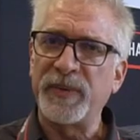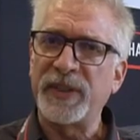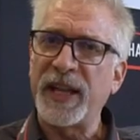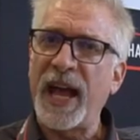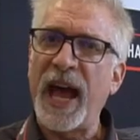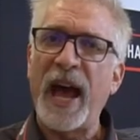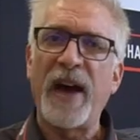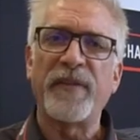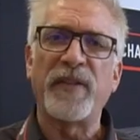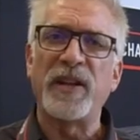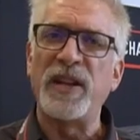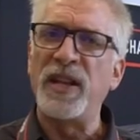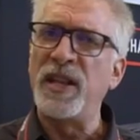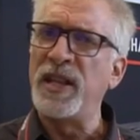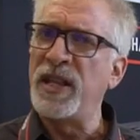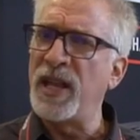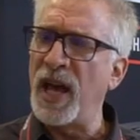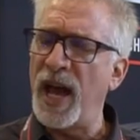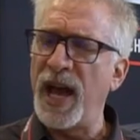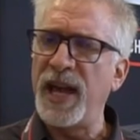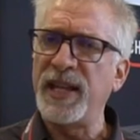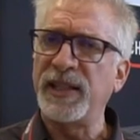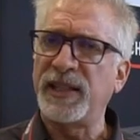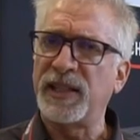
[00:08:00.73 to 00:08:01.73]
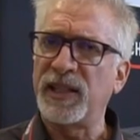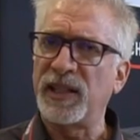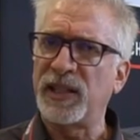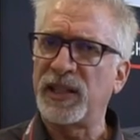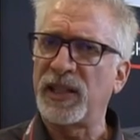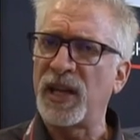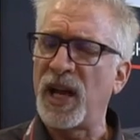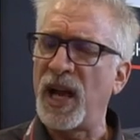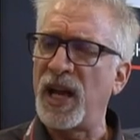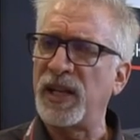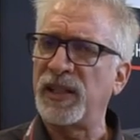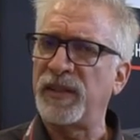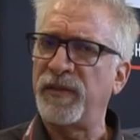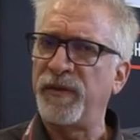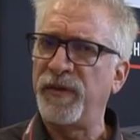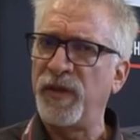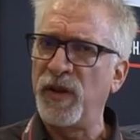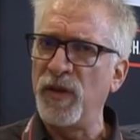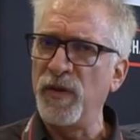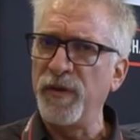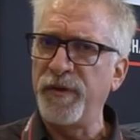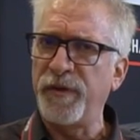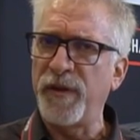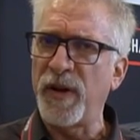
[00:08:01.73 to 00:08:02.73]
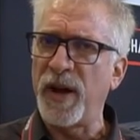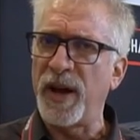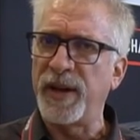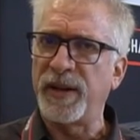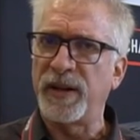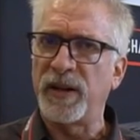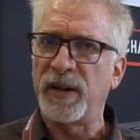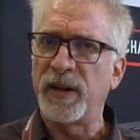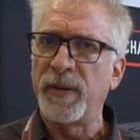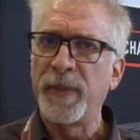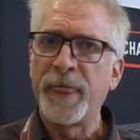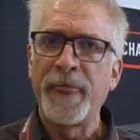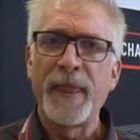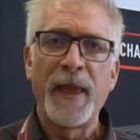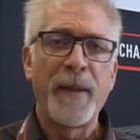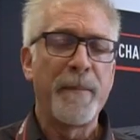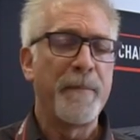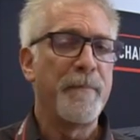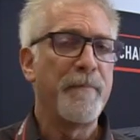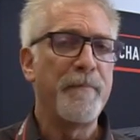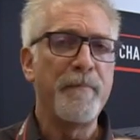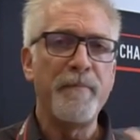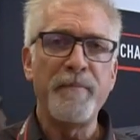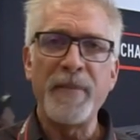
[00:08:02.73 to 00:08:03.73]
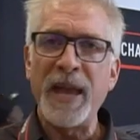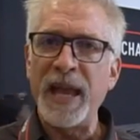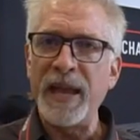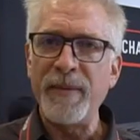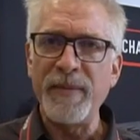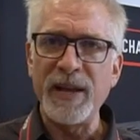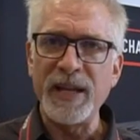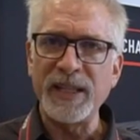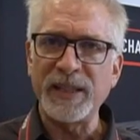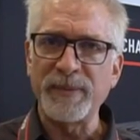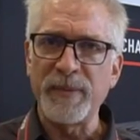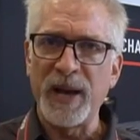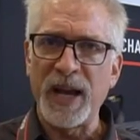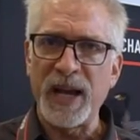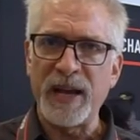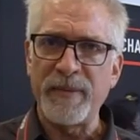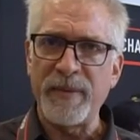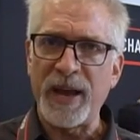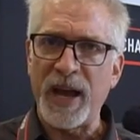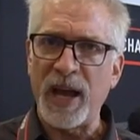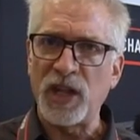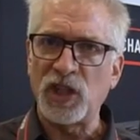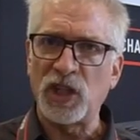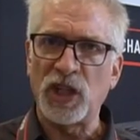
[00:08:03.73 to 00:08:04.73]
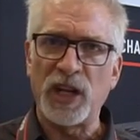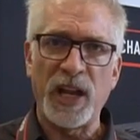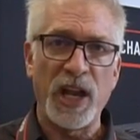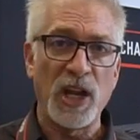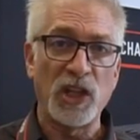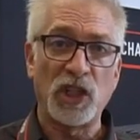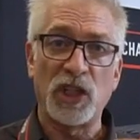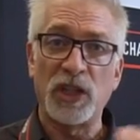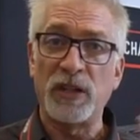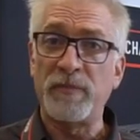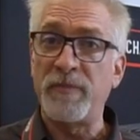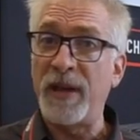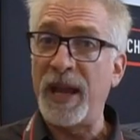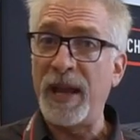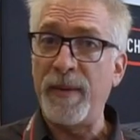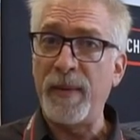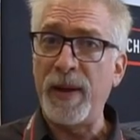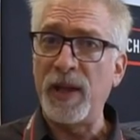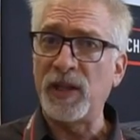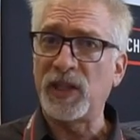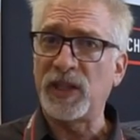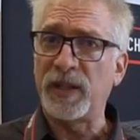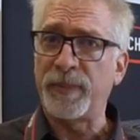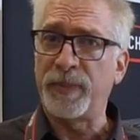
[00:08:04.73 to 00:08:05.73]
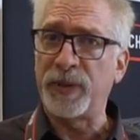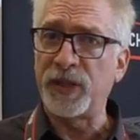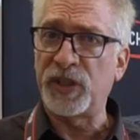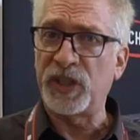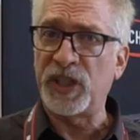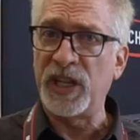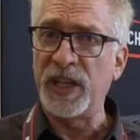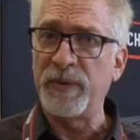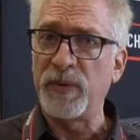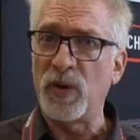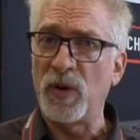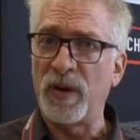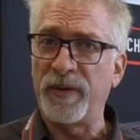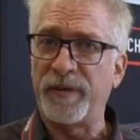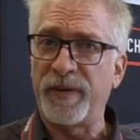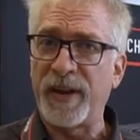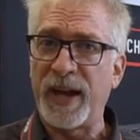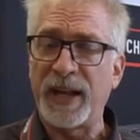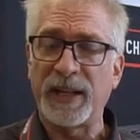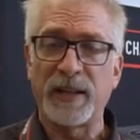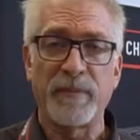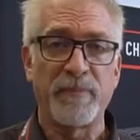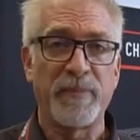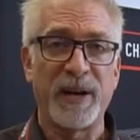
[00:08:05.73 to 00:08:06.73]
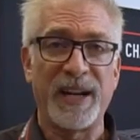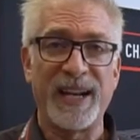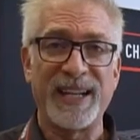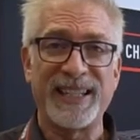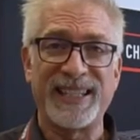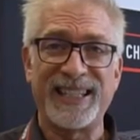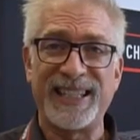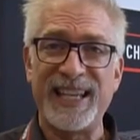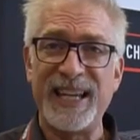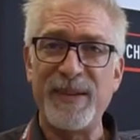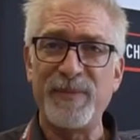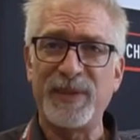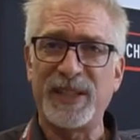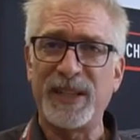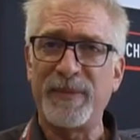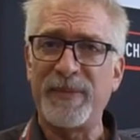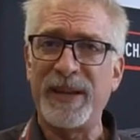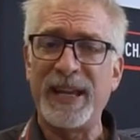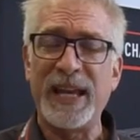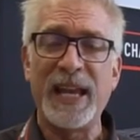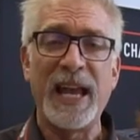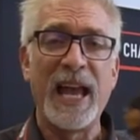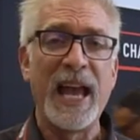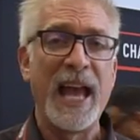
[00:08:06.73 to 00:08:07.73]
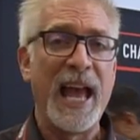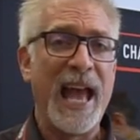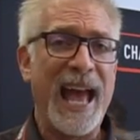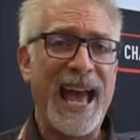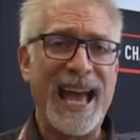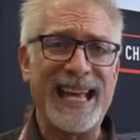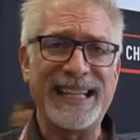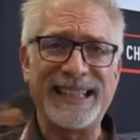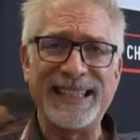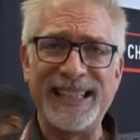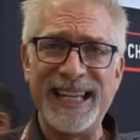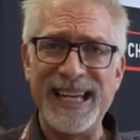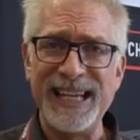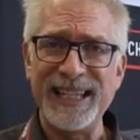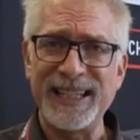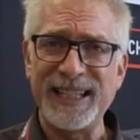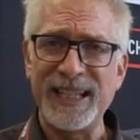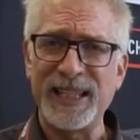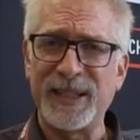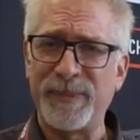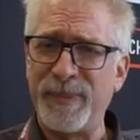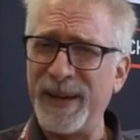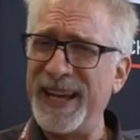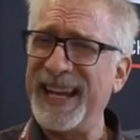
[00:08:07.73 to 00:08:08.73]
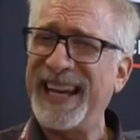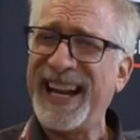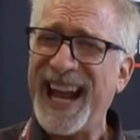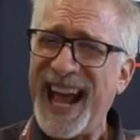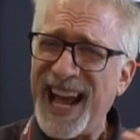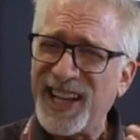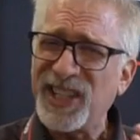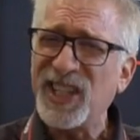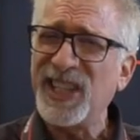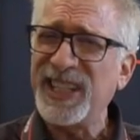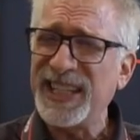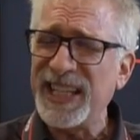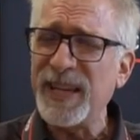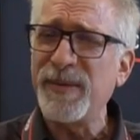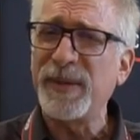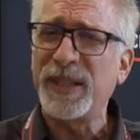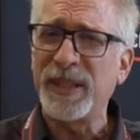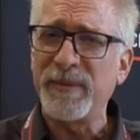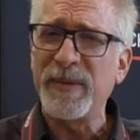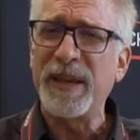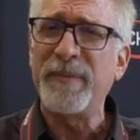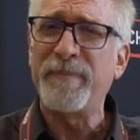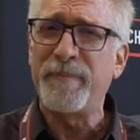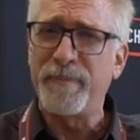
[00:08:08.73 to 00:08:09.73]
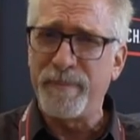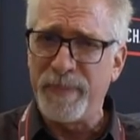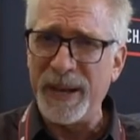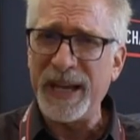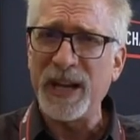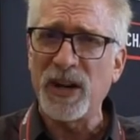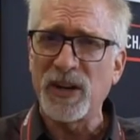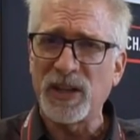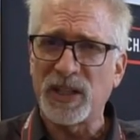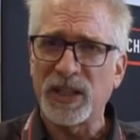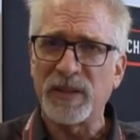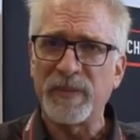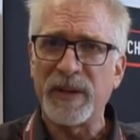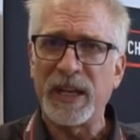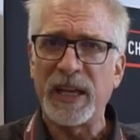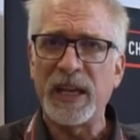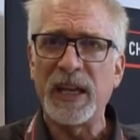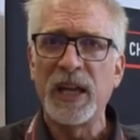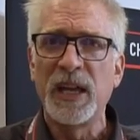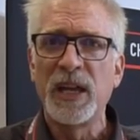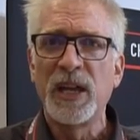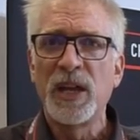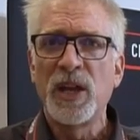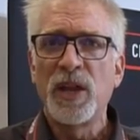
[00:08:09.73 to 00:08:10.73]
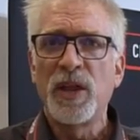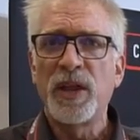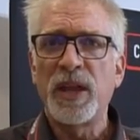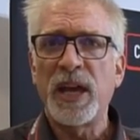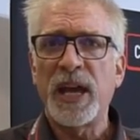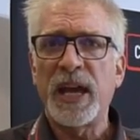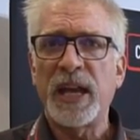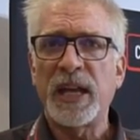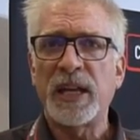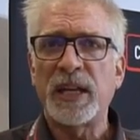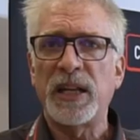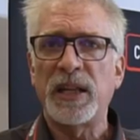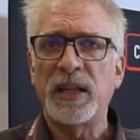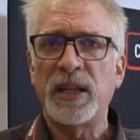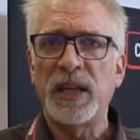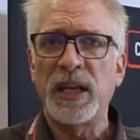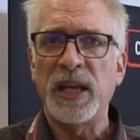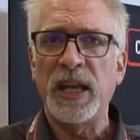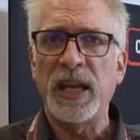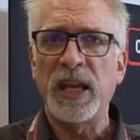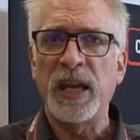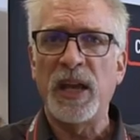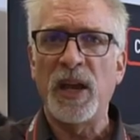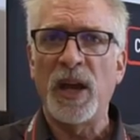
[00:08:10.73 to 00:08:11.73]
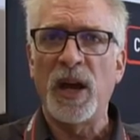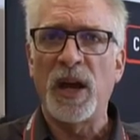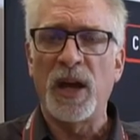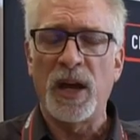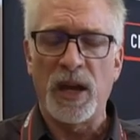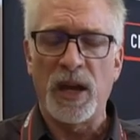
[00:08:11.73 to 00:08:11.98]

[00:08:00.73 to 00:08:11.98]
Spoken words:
to have a nice sized viewfinder. Maybe it's my imagination, maybe it's the placebo effect, but it seems to be at least as big. It actually seems to be bigger to me than the